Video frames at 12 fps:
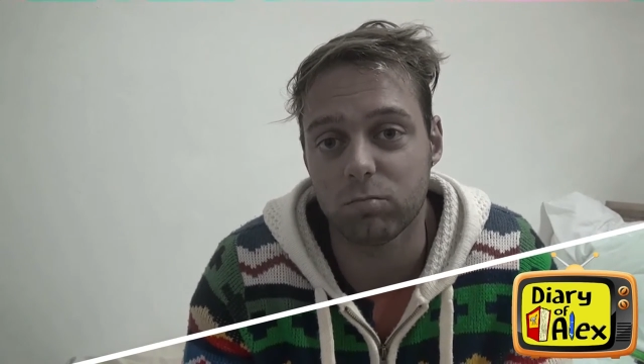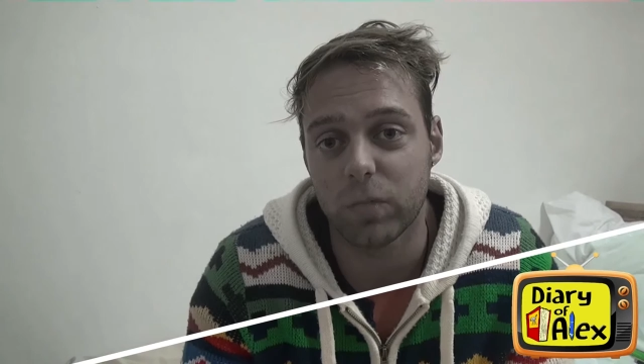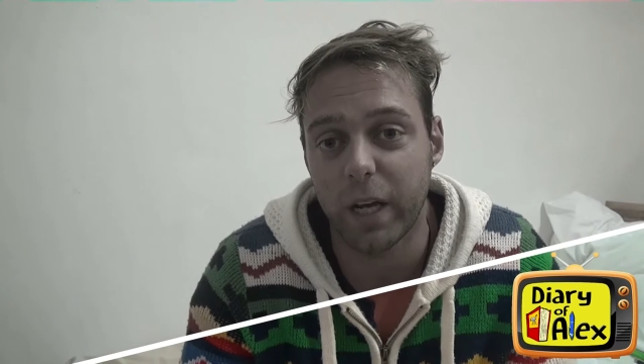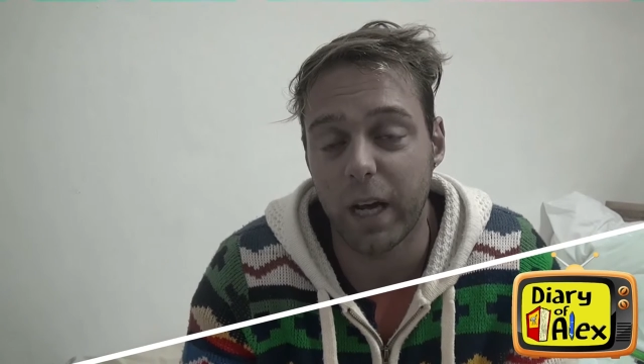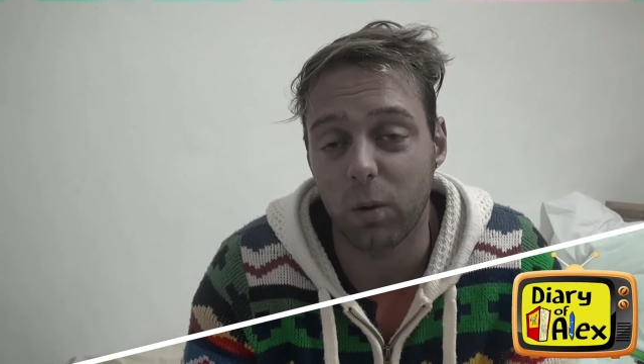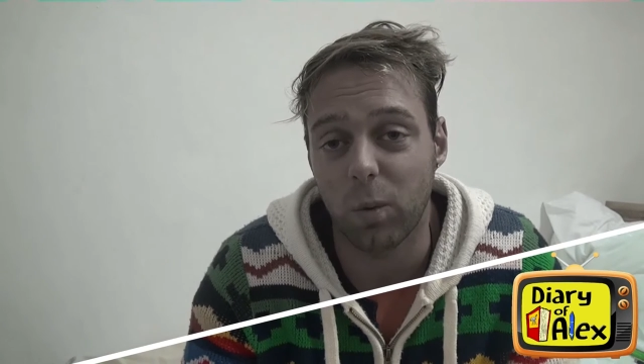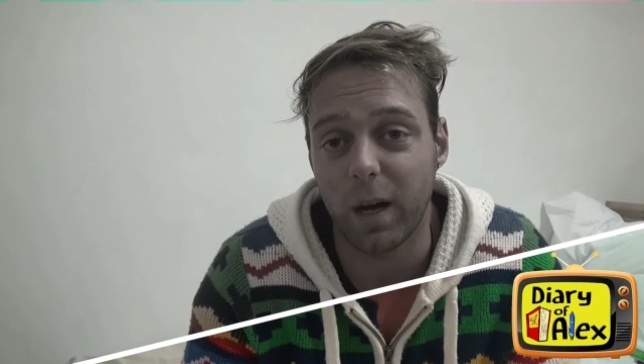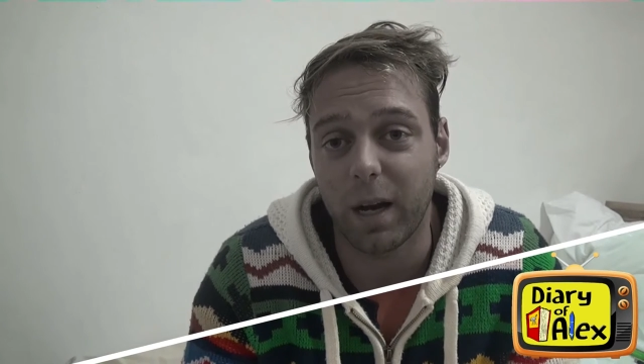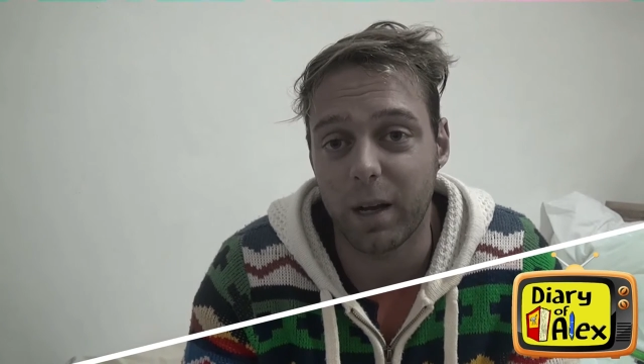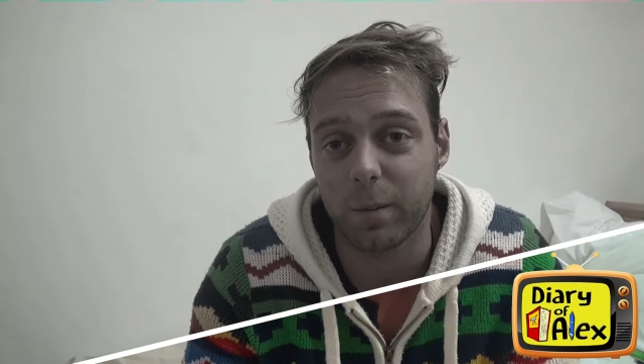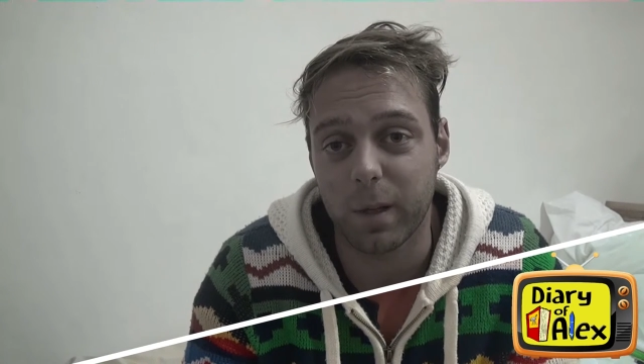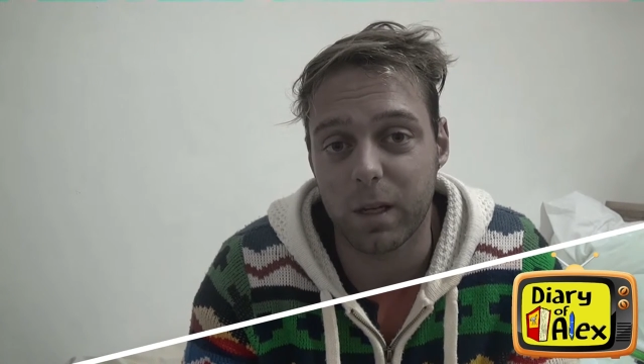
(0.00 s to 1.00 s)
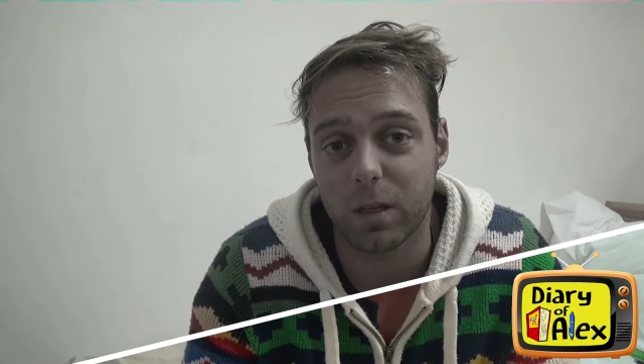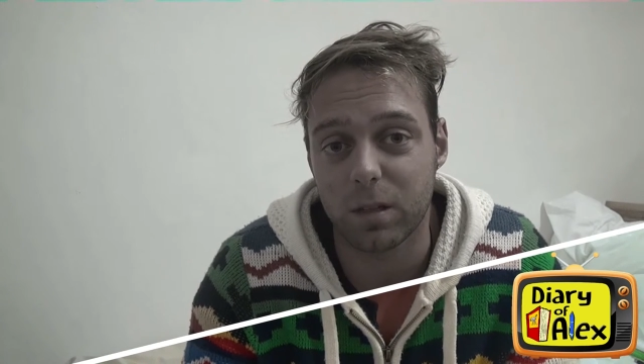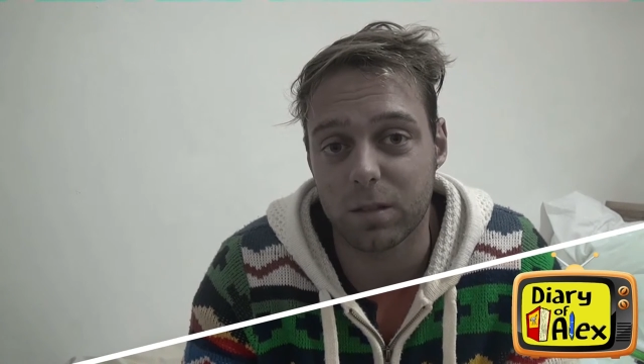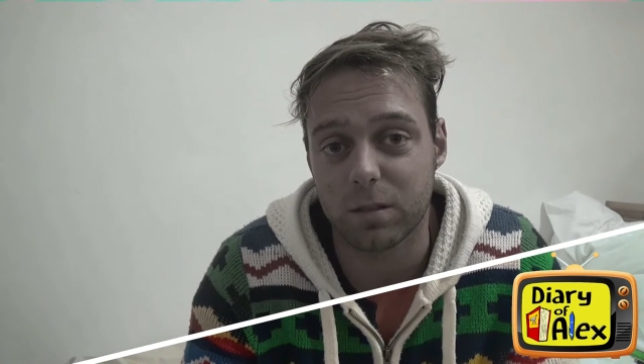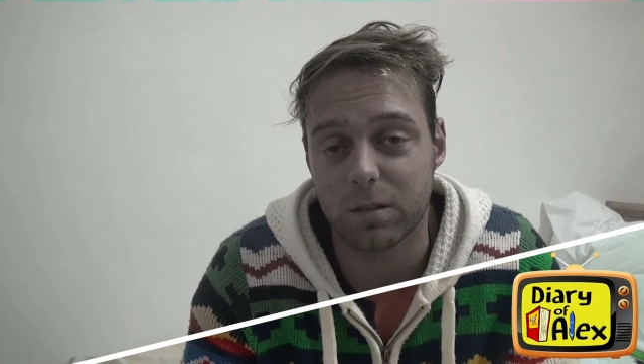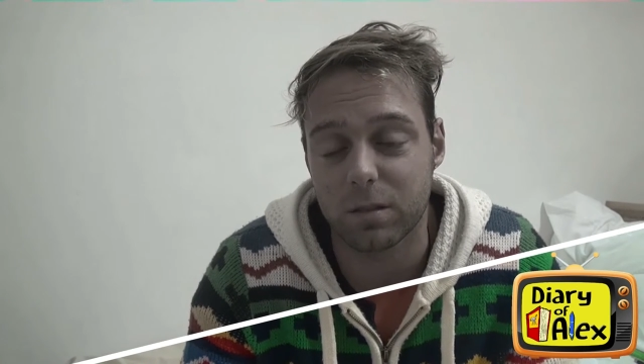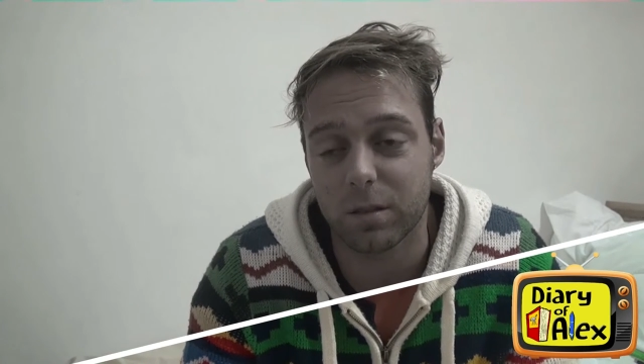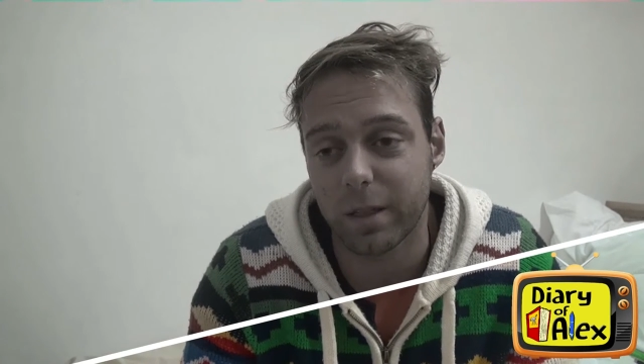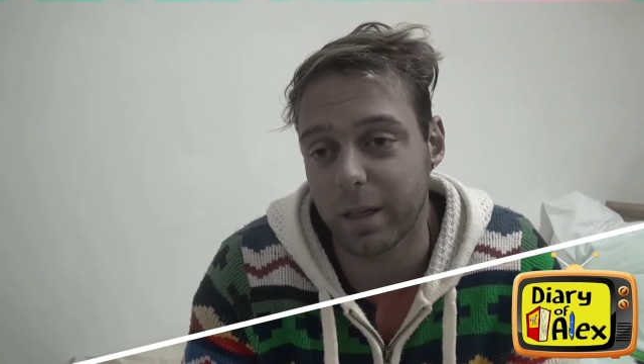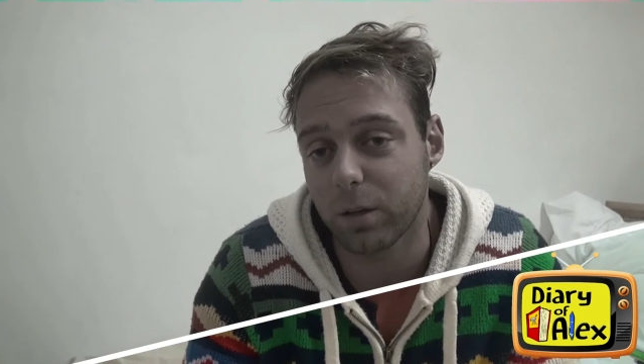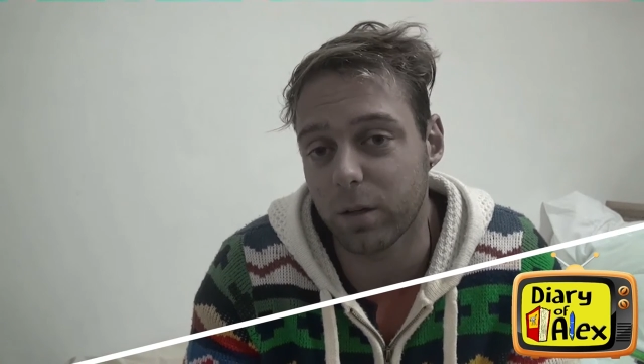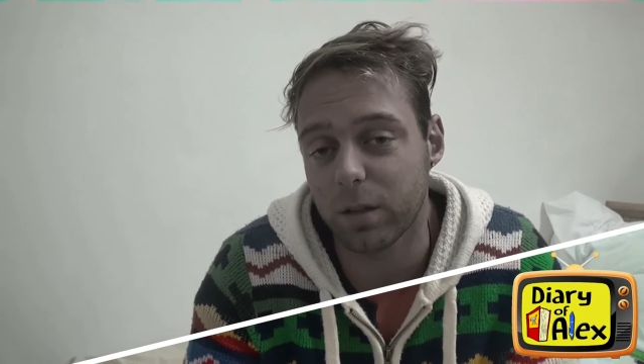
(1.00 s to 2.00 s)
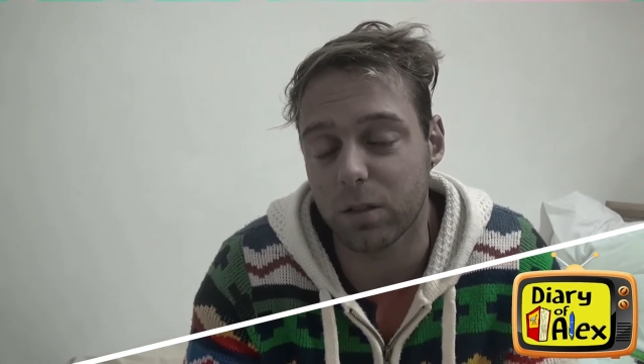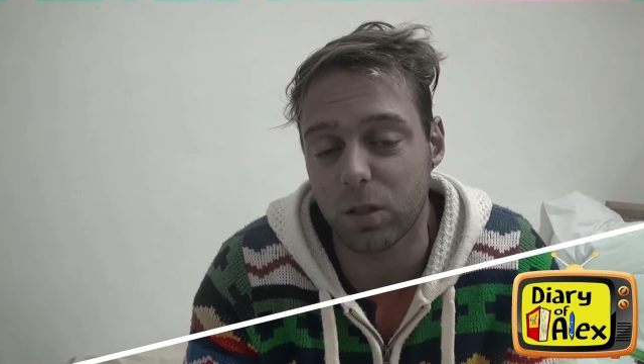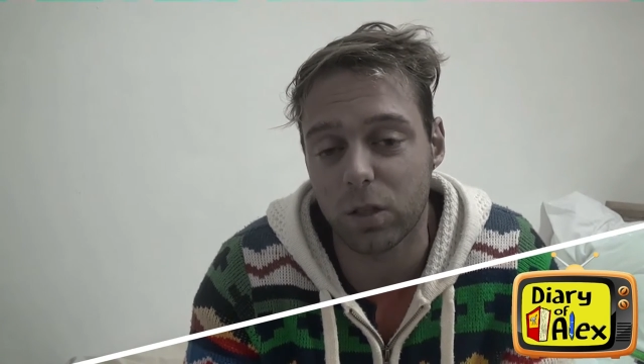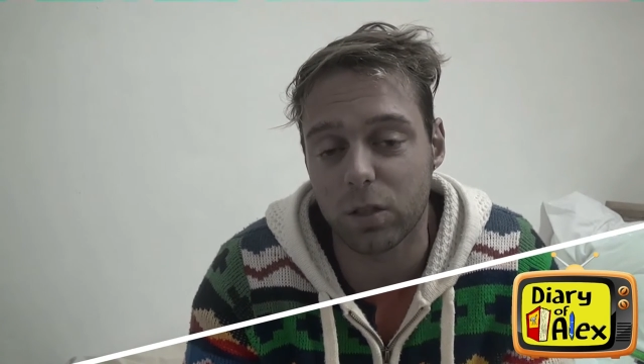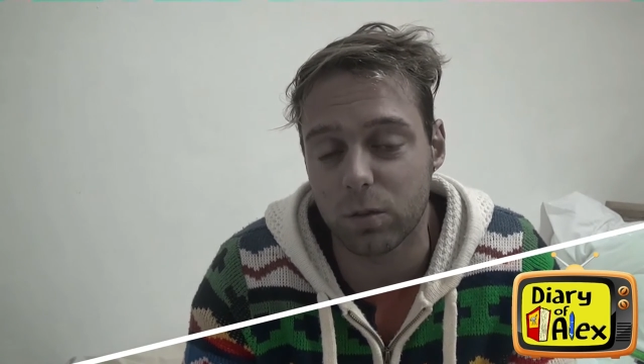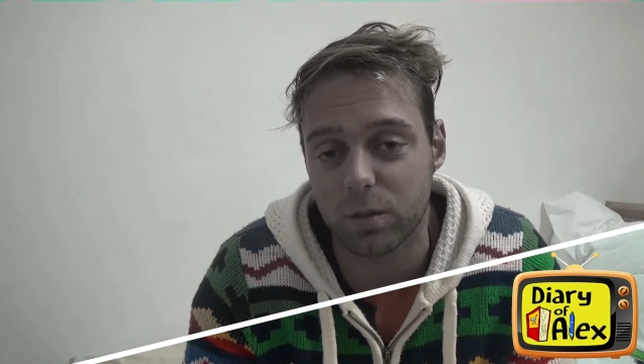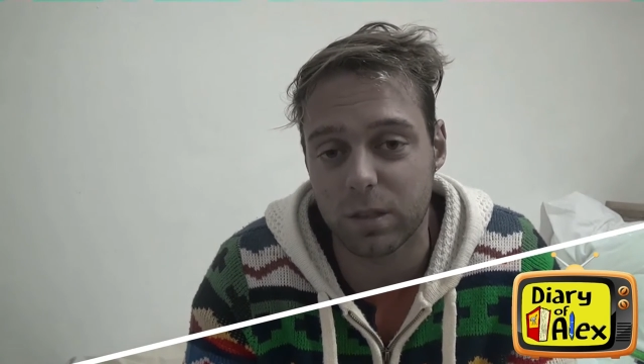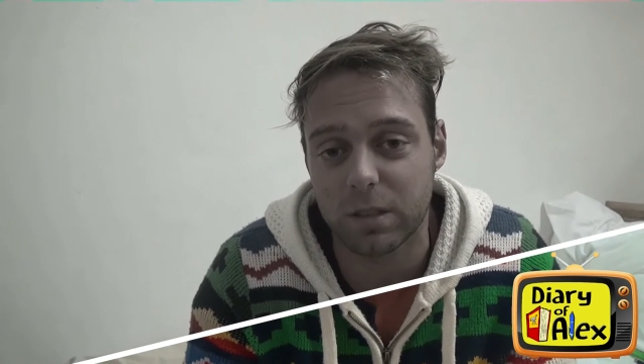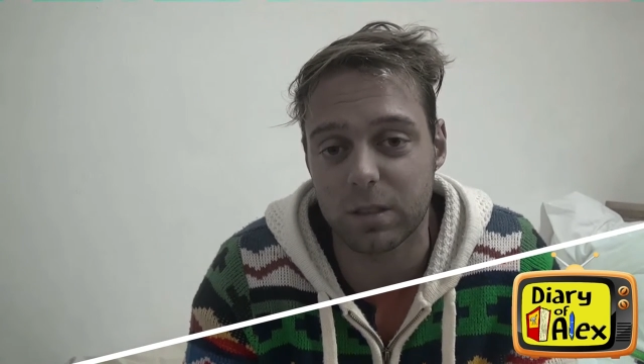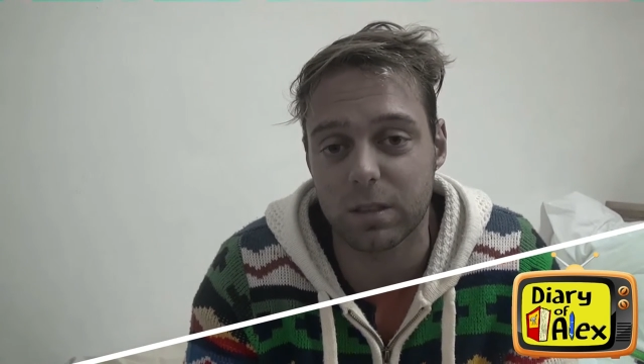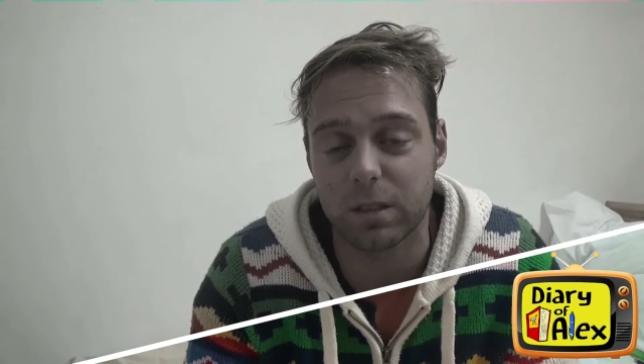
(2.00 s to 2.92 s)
Yeah, why? Because I already told you this,